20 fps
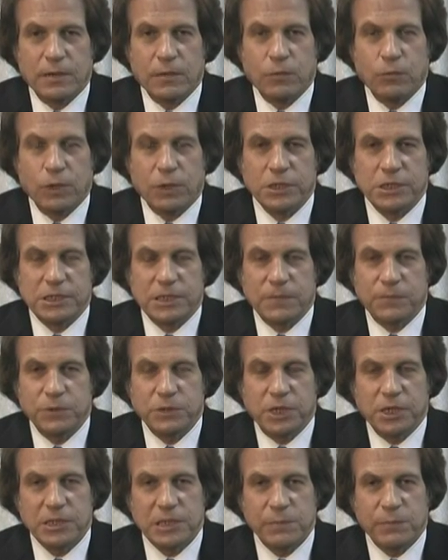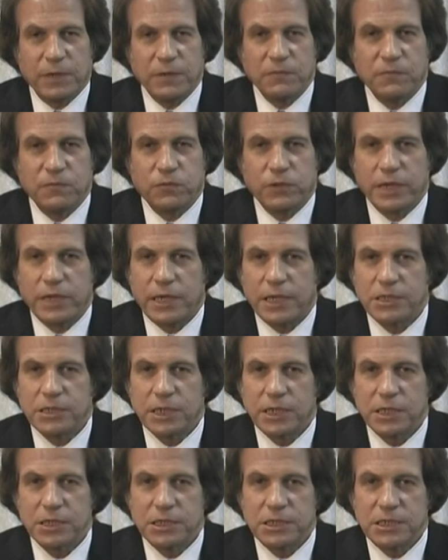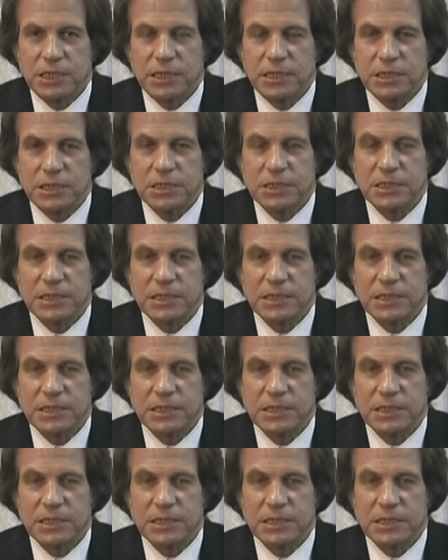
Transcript: Well, instead of protecting my friend, I started sensing